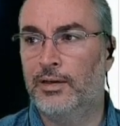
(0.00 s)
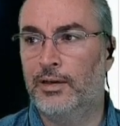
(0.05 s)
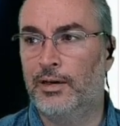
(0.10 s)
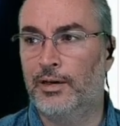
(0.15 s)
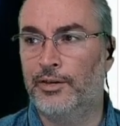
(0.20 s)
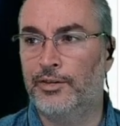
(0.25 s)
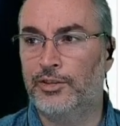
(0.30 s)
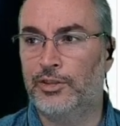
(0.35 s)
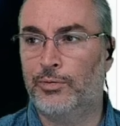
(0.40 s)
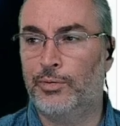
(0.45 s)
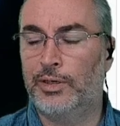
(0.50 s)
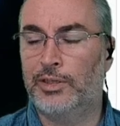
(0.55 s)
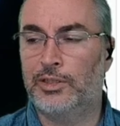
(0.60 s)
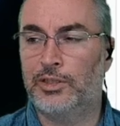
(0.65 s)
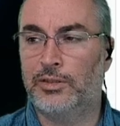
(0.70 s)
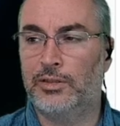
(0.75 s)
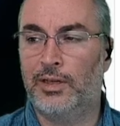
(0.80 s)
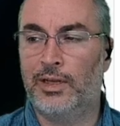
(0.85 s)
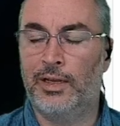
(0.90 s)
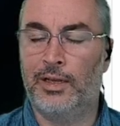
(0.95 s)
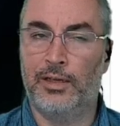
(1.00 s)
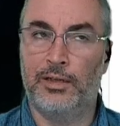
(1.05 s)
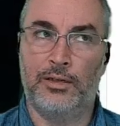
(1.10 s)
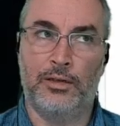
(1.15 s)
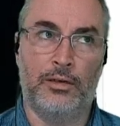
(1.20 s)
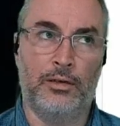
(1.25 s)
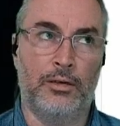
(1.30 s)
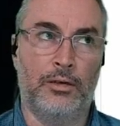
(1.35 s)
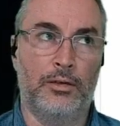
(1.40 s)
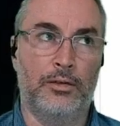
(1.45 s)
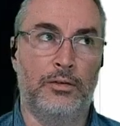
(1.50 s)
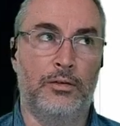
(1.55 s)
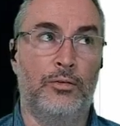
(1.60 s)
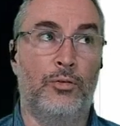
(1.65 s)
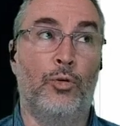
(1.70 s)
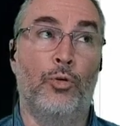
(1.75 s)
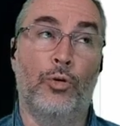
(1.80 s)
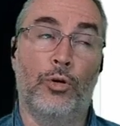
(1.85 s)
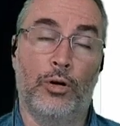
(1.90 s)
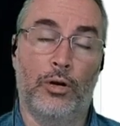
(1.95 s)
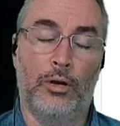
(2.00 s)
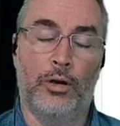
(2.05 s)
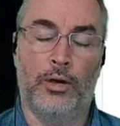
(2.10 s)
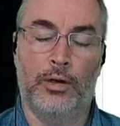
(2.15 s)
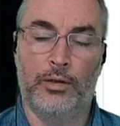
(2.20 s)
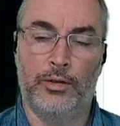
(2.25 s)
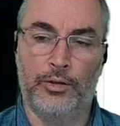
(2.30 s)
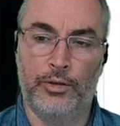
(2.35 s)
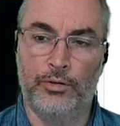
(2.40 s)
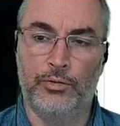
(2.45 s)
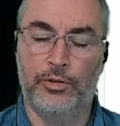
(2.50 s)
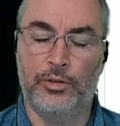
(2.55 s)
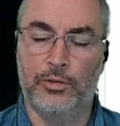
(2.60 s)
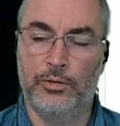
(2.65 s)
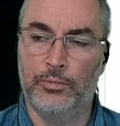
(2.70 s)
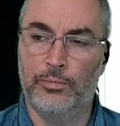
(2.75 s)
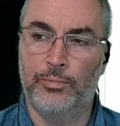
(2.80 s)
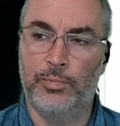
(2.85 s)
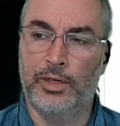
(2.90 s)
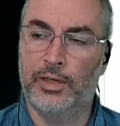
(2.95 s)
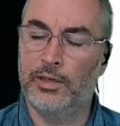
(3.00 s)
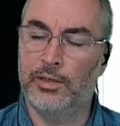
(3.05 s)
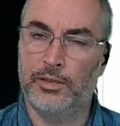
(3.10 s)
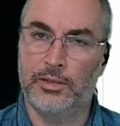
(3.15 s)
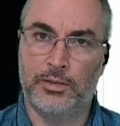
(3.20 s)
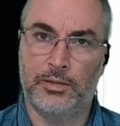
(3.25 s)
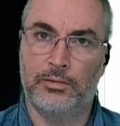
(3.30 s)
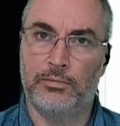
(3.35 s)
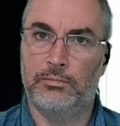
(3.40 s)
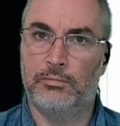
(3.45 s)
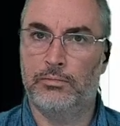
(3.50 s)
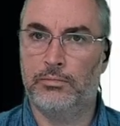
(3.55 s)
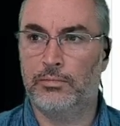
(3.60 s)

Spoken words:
on Twitch and on YouTube, because